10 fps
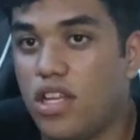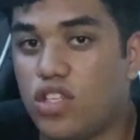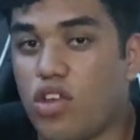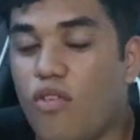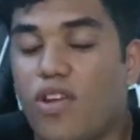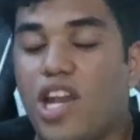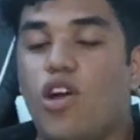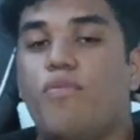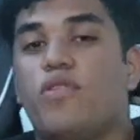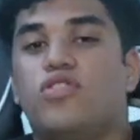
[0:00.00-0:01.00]
So I really
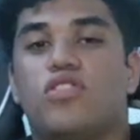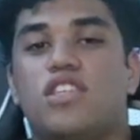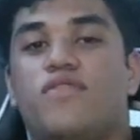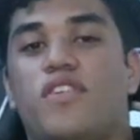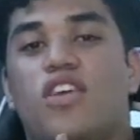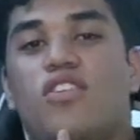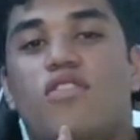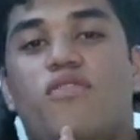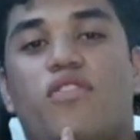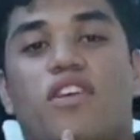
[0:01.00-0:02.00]
hope you enjoy this video.
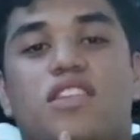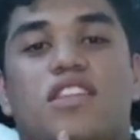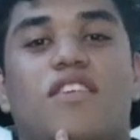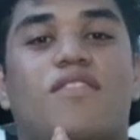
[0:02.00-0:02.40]
Don't forget